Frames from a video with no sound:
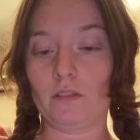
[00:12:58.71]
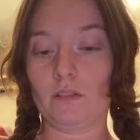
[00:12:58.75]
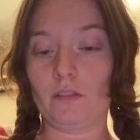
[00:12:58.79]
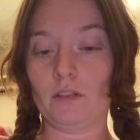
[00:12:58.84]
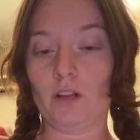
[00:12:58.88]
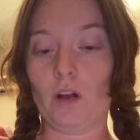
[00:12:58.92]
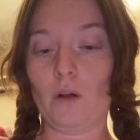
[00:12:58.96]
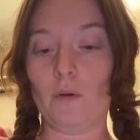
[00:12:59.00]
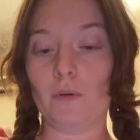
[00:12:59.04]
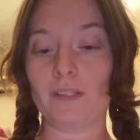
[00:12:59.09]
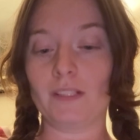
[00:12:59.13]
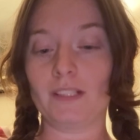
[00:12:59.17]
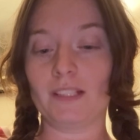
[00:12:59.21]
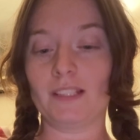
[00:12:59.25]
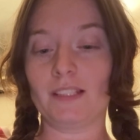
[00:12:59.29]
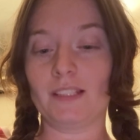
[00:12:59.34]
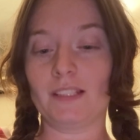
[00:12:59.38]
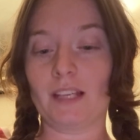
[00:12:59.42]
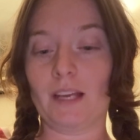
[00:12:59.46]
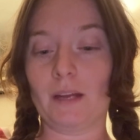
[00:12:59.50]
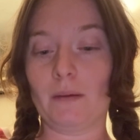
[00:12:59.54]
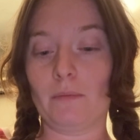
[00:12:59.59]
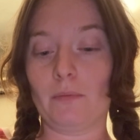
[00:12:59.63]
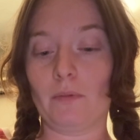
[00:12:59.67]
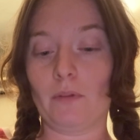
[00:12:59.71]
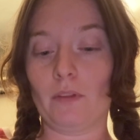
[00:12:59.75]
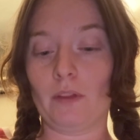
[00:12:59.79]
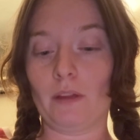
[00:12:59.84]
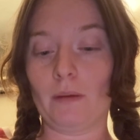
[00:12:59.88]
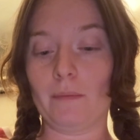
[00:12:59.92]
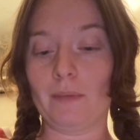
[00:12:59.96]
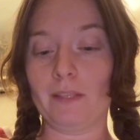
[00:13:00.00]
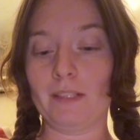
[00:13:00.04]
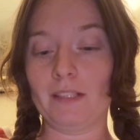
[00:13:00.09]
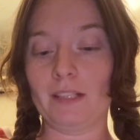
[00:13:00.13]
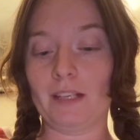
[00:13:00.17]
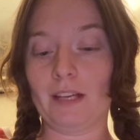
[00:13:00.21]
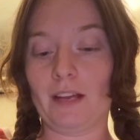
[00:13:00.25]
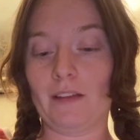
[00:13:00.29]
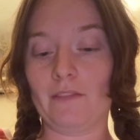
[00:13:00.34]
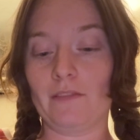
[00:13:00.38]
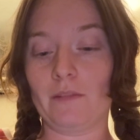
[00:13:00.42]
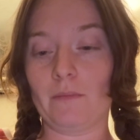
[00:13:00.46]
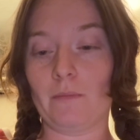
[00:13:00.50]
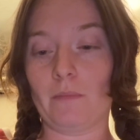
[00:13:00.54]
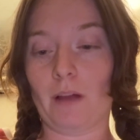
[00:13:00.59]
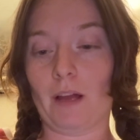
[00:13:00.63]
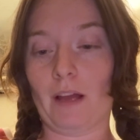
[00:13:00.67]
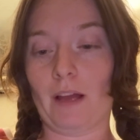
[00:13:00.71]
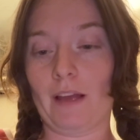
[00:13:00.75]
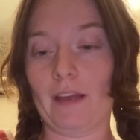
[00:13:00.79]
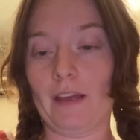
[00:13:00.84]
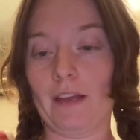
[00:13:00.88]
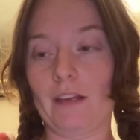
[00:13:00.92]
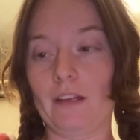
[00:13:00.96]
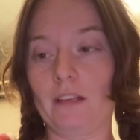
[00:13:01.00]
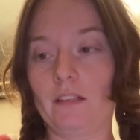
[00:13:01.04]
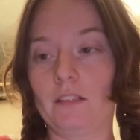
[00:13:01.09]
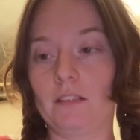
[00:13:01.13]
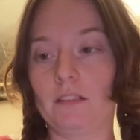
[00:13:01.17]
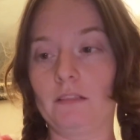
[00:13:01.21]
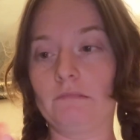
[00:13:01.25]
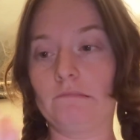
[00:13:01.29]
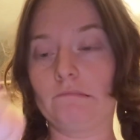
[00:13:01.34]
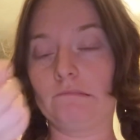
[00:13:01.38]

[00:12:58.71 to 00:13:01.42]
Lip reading: Oh, it's a sample. That means I'd have to buy it.